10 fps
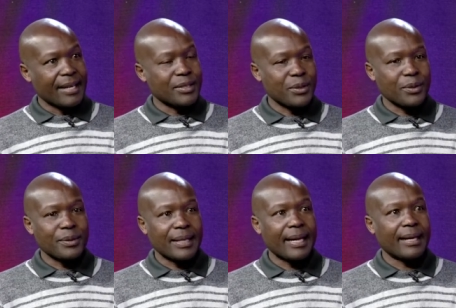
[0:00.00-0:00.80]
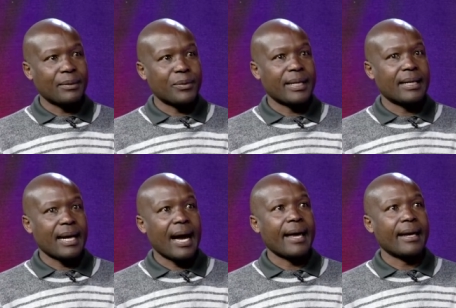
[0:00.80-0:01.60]
So then
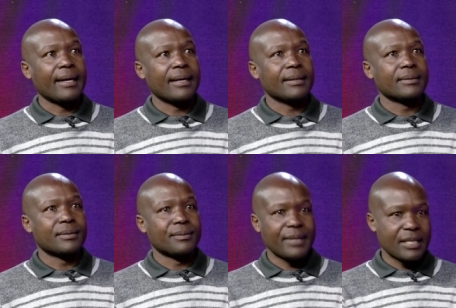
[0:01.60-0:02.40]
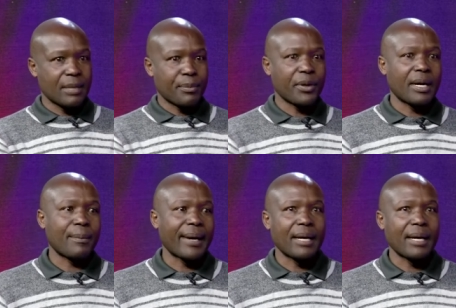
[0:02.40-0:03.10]
when I finished the program, I